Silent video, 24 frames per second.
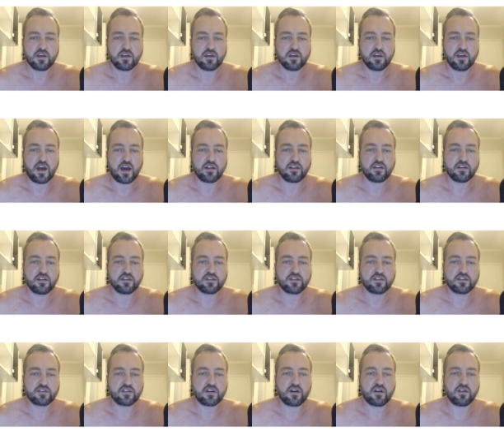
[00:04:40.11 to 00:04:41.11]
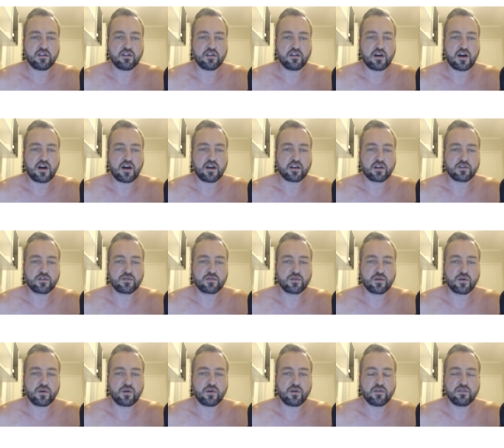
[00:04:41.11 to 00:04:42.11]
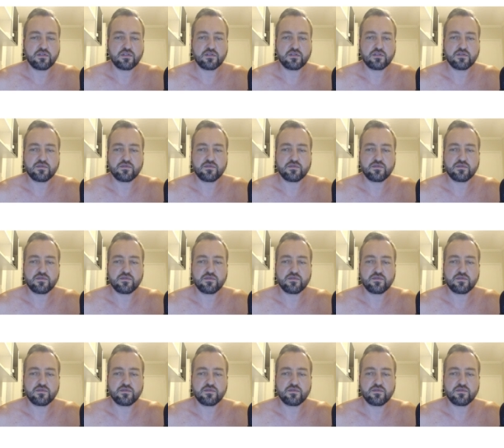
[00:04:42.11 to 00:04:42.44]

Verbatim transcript: Yeah, this is all out of control.